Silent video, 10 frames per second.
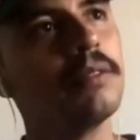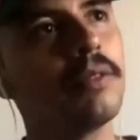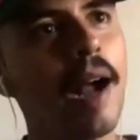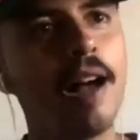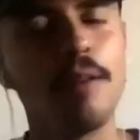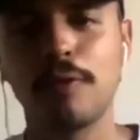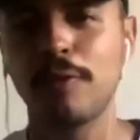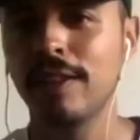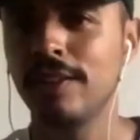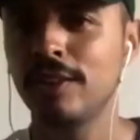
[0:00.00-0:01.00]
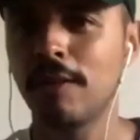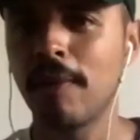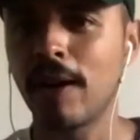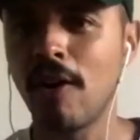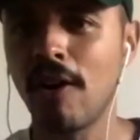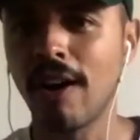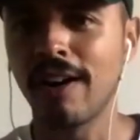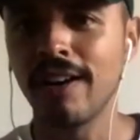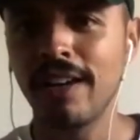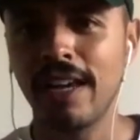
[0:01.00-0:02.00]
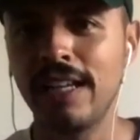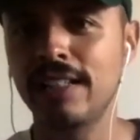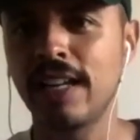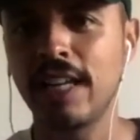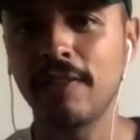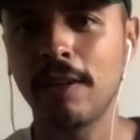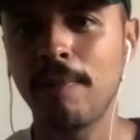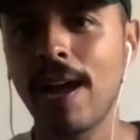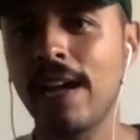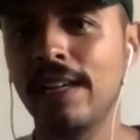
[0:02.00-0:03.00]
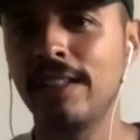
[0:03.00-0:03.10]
Ralph took my car and he's not giving it back,